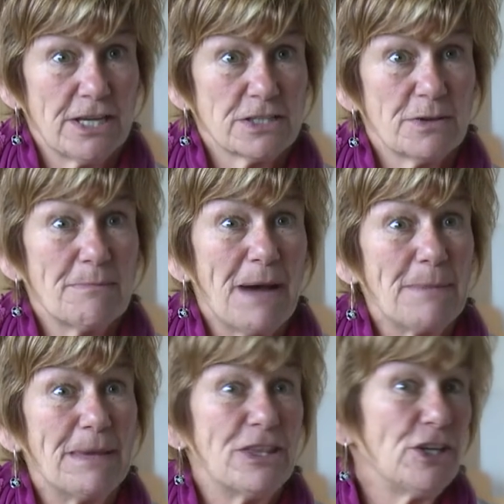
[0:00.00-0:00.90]
So it might
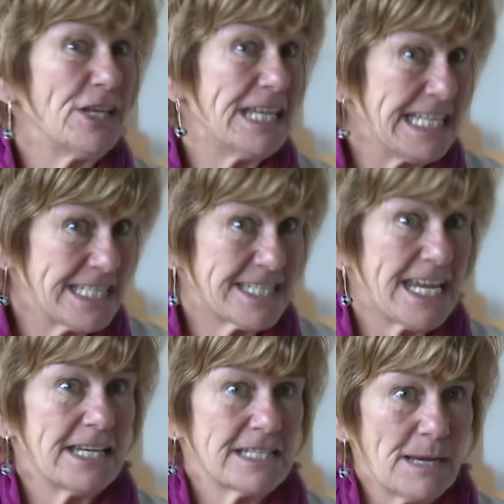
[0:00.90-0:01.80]
be that you need to
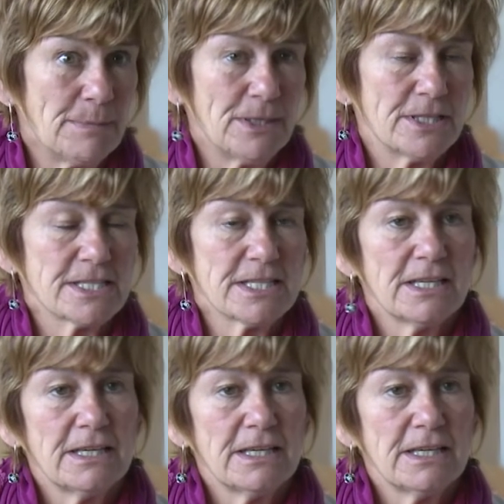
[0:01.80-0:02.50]
take tablets.